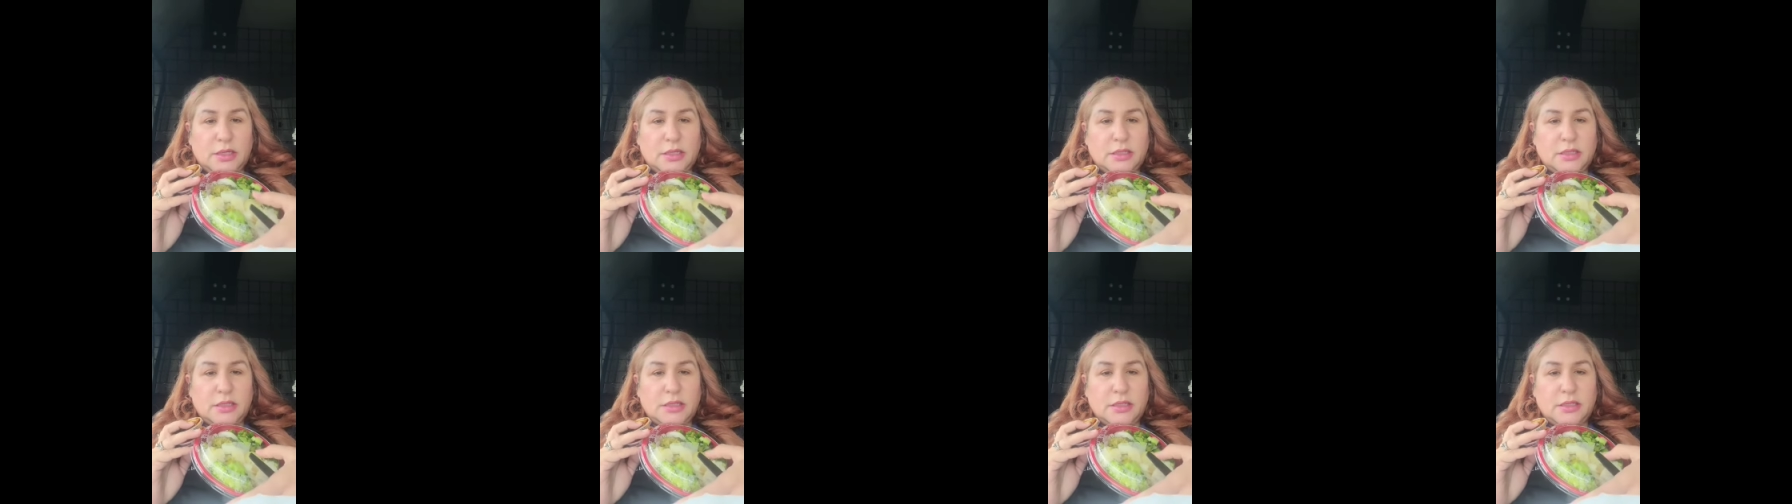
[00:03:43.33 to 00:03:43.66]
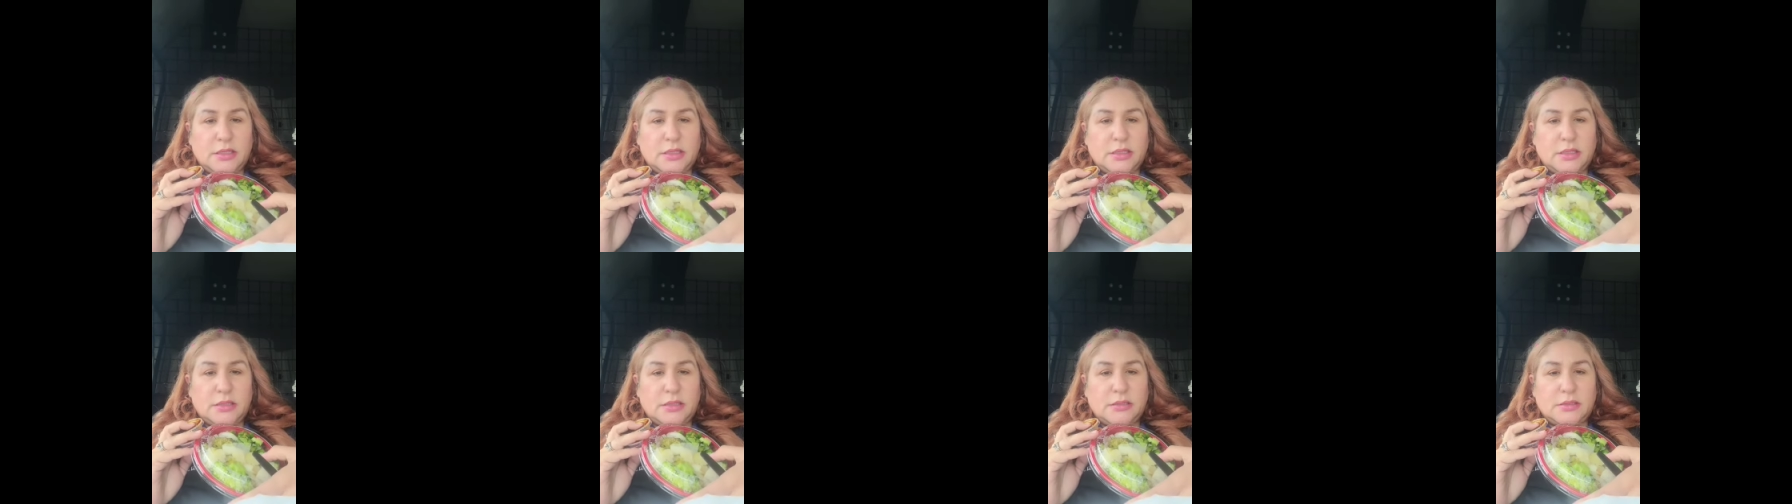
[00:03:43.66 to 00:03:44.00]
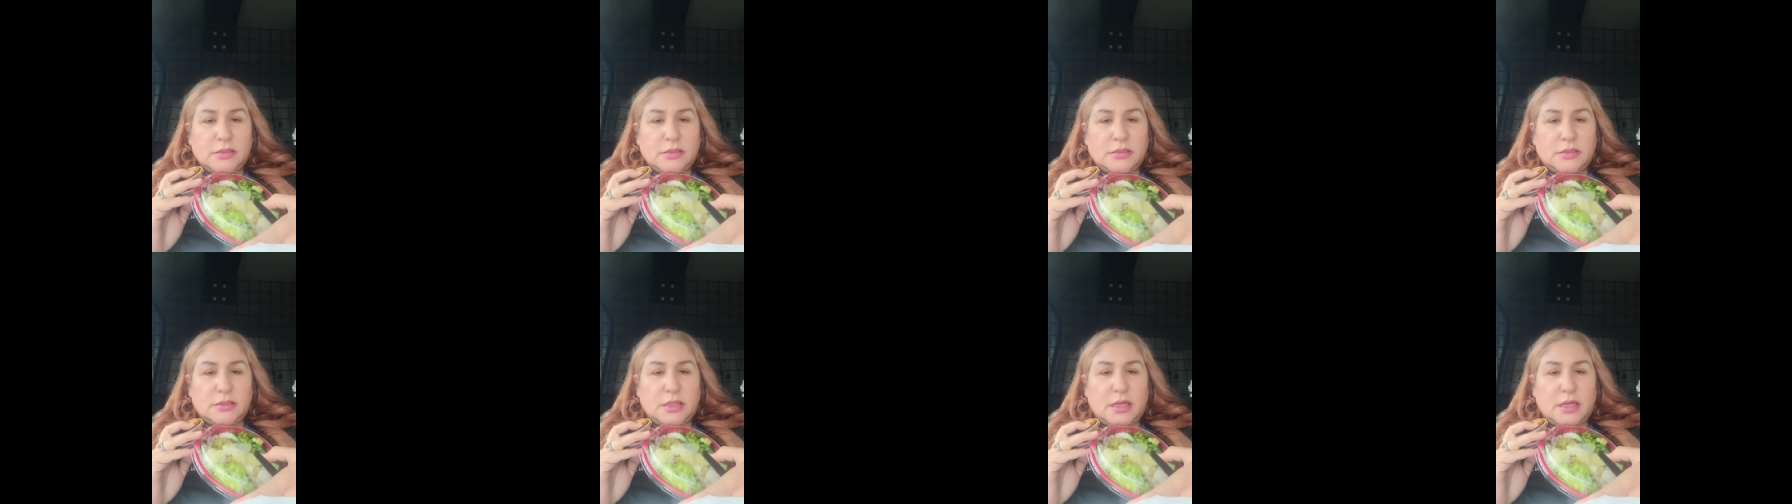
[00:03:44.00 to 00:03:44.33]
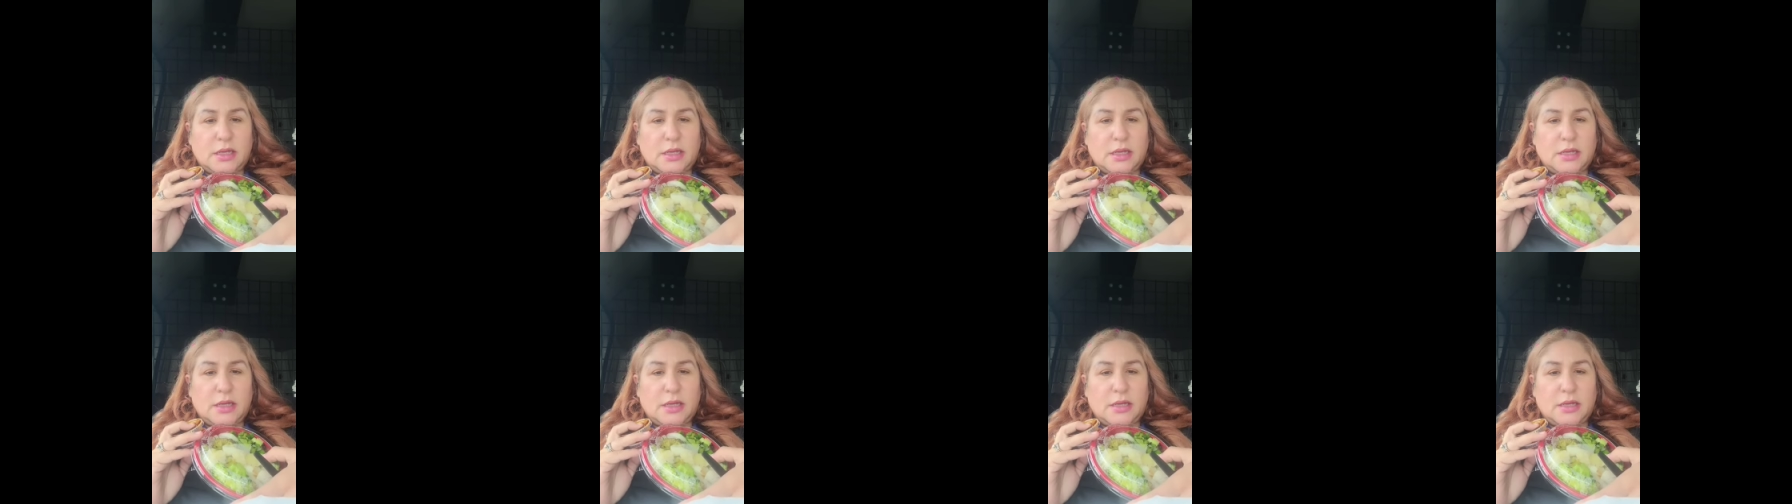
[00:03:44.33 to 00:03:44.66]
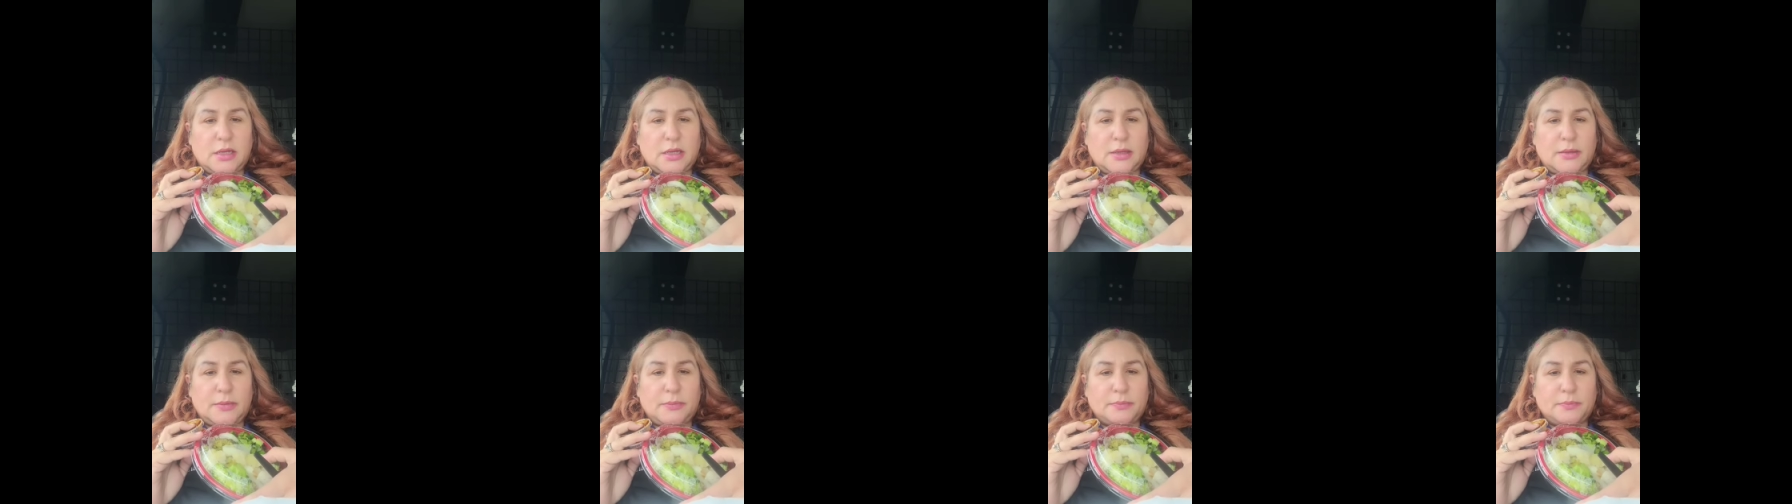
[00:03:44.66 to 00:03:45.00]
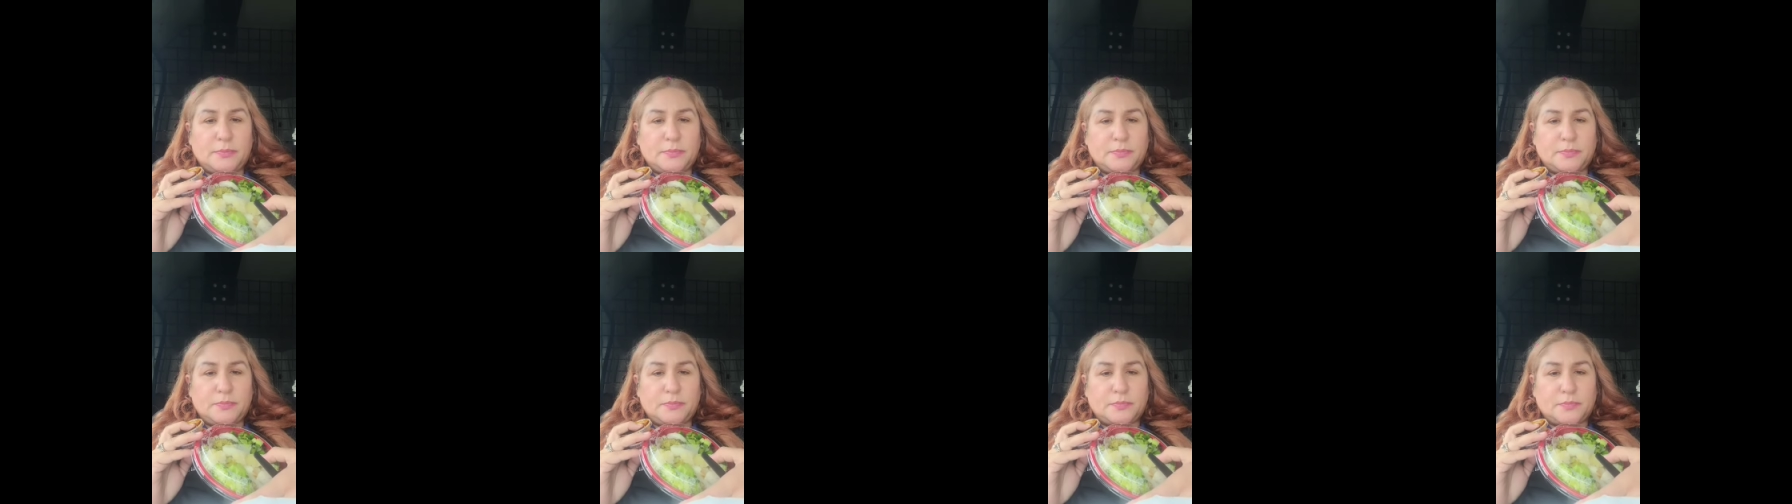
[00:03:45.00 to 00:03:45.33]
onions
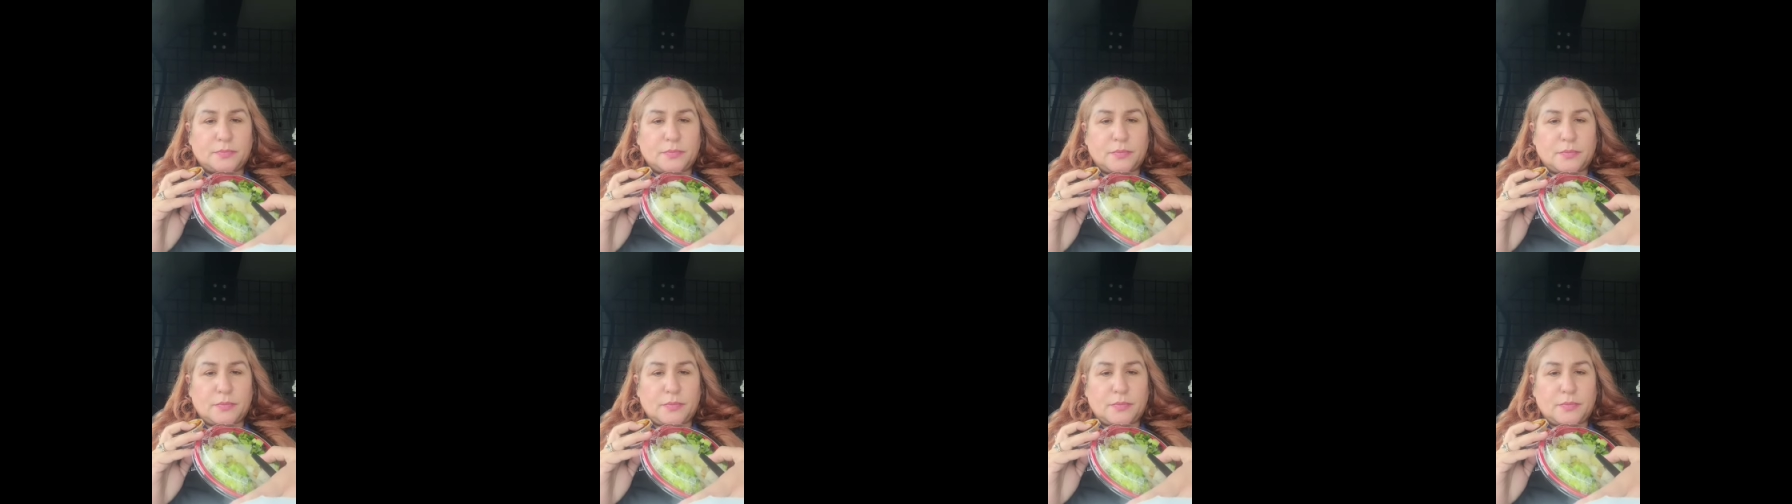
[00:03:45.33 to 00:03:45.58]
um